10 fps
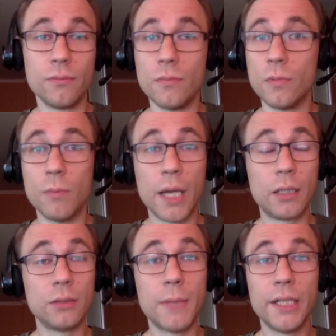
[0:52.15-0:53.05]

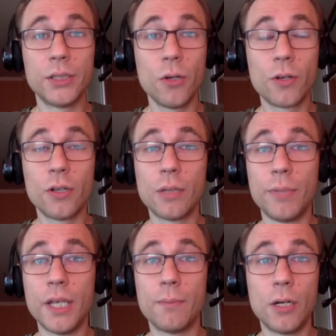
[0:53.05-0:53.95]
my talk gonna
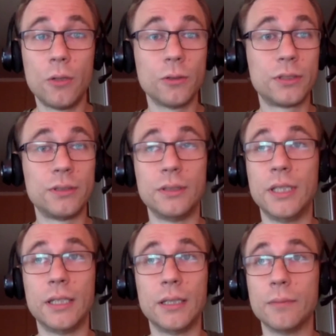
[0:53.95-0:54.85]
be about
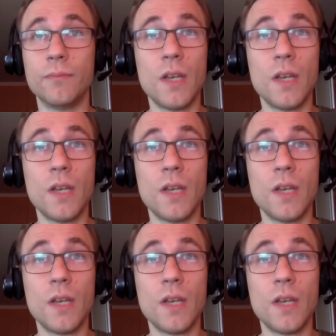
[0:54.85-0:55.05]
the